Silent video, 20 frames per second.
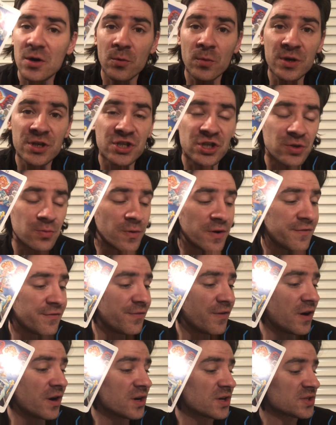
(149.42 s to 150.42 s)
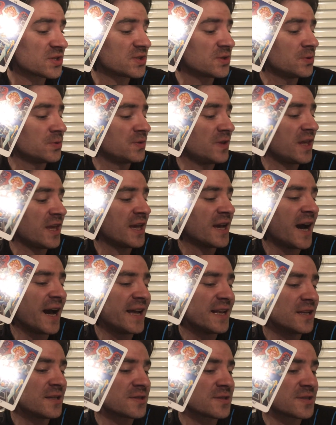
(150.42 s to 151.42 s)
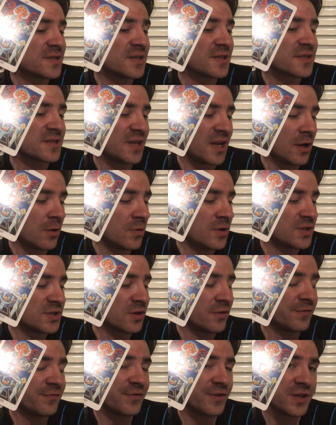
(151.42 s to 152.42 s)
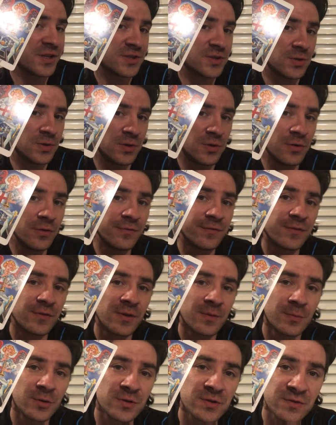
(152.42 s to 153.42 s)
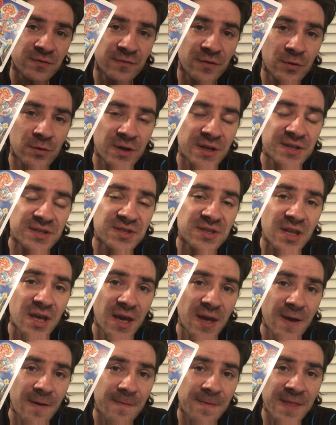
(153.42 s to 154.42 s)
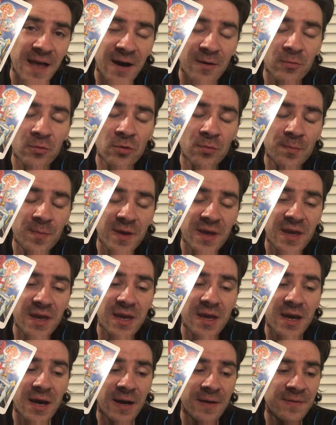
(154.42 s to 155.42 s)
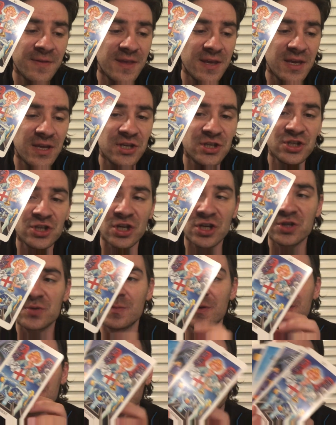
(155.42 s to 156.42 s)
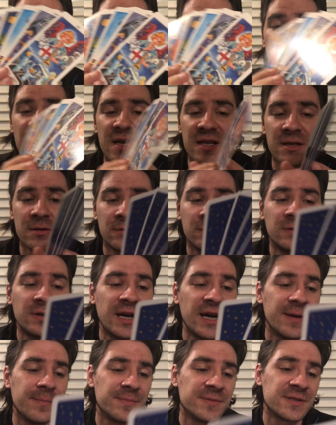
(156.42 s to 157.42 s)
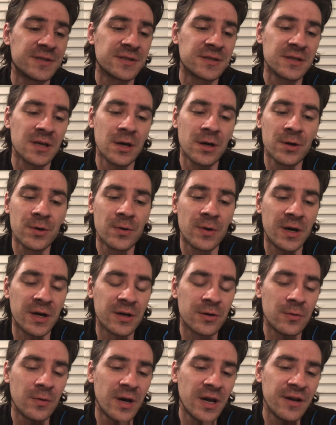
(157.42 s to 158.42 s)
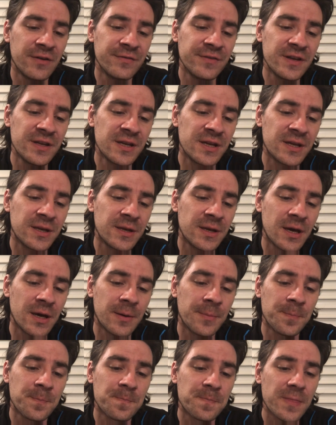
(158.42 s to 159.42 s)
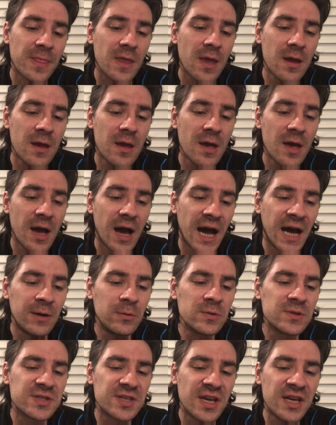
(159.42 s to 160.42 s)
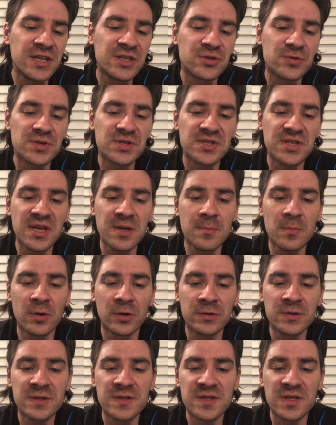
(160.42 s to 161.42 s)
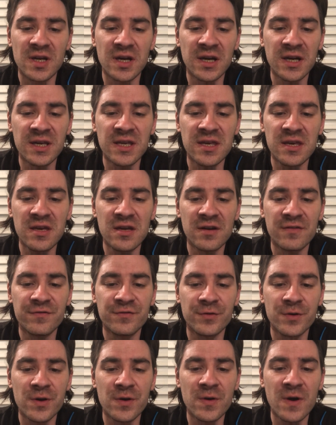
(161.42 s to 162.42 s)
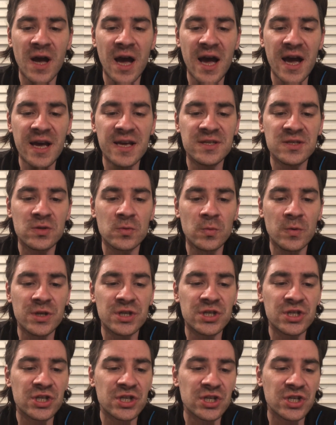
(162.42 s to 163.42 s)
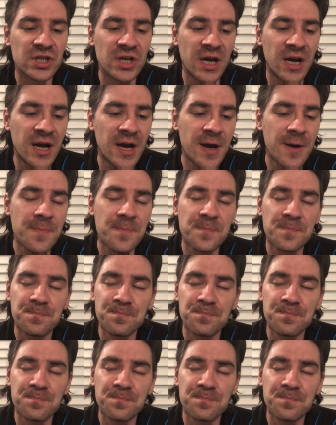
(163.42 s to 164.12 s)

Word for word: which refers to the guidance that Tarot is offering to you for the month of August, that will be the Judgment card. All right, so uh, quite of an, an um, I would say, interesting month uh, here for you guys, which, uh,